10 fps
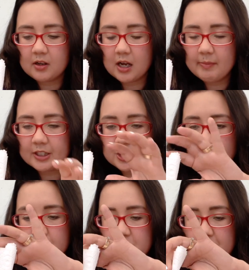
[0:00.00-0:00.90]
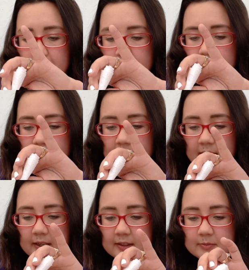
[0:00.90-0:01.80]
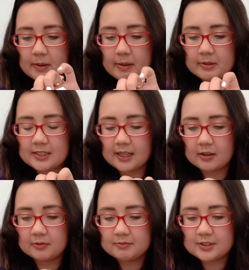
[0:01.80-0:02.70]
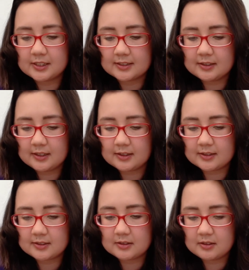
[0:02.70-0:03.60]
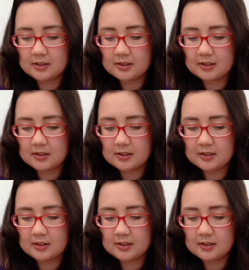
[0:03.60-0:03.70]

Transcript: I'm actually going to bend my paper towel just like this